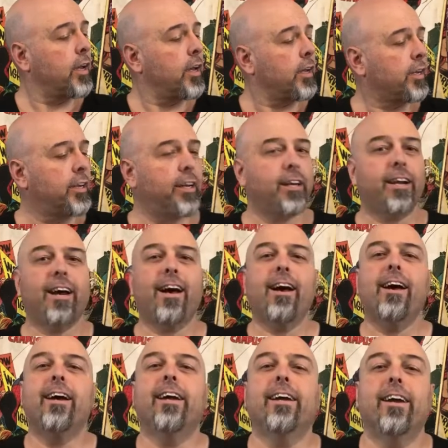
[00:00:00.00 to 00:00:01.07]

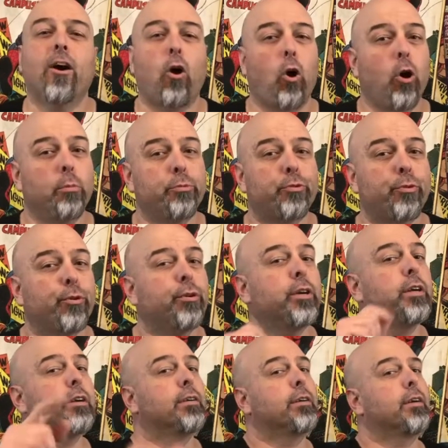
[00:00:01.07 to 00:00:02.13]
G'day, I'm
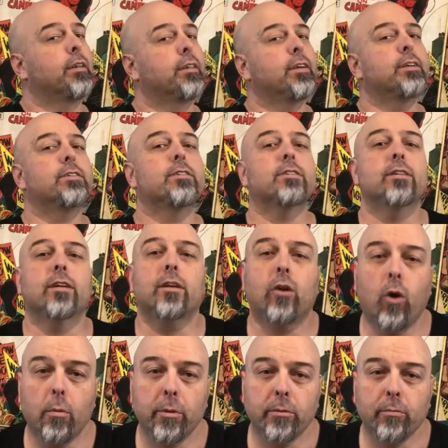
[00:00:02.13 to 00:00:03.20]
Troy, and this is the
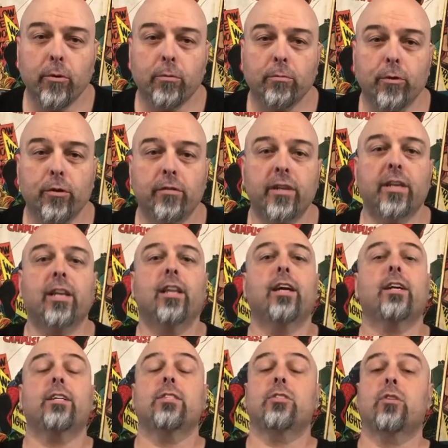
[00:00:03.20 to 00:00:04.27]
Comic Book Movie
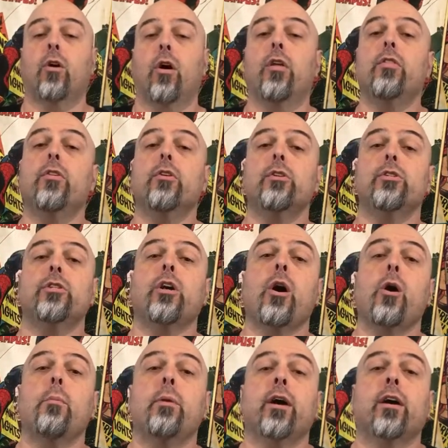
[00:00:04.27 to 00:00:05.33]
Collector's Guide, the show
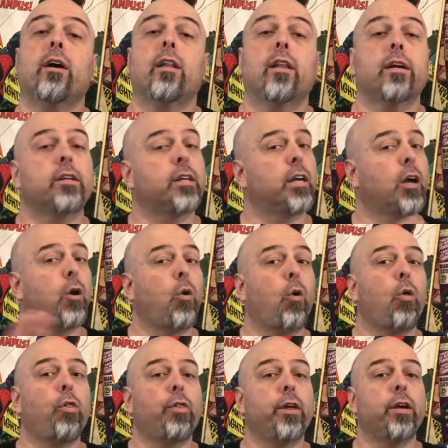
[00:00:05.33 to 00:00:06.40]
about collecting all
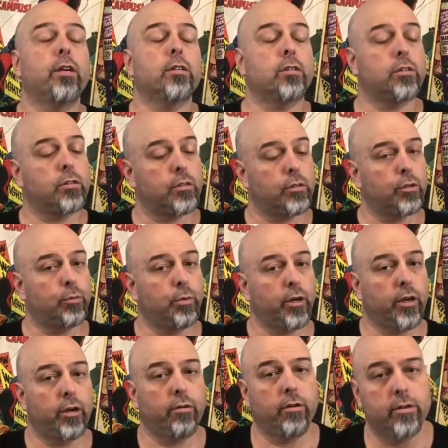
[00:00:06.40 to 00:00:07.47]
things
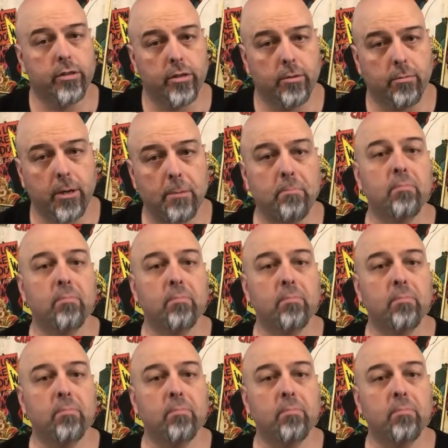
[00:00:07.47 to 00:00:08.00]
superhero cinema.